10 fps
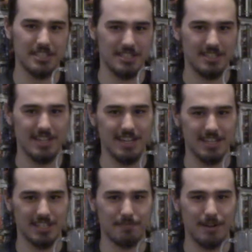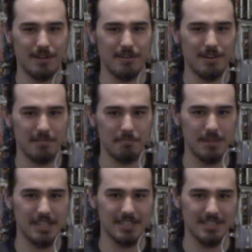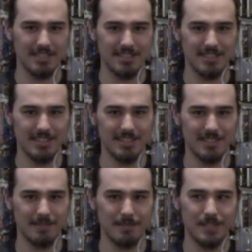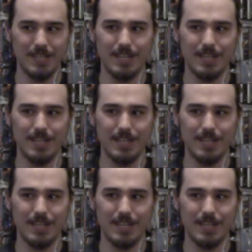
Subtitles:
his legs, parroting Basic Instinct, and